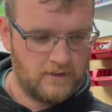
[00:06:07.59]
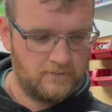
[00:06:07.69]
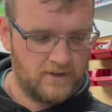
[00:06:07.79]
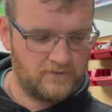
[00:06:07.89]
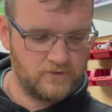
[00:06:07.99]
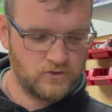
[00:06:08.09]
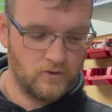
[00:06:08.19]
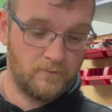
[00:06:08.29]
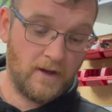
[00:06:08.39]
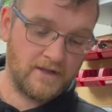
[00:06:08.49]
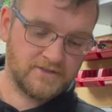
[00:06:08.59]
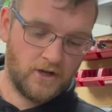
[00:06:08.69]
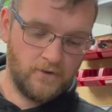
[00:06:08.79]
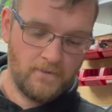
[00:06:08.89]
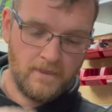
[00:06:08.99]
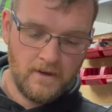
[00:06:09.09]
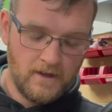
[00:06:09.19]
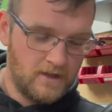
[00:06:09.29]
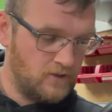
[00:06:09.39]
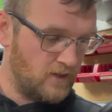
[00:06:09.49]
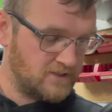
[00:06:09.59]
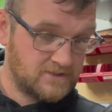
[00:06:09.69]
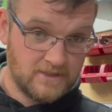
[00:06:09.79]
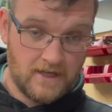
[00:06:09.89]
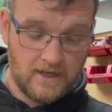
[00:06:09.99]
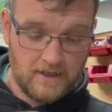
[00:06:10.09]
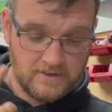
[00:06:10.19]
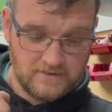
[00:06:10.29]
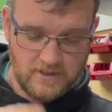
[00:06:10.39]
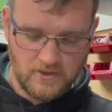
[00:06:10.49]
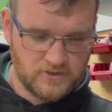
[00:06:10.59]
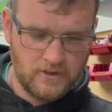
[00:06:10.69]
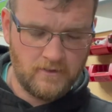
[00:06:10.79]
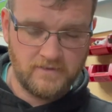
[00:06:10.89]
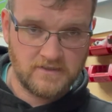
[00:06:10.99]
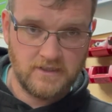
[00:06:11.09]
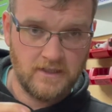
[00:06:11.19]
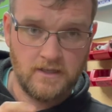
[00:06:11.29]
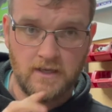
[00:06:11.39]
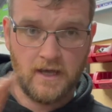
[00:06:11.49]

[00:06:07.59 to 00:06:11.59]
that's for sure. But so nice, it's zero stop, obviously.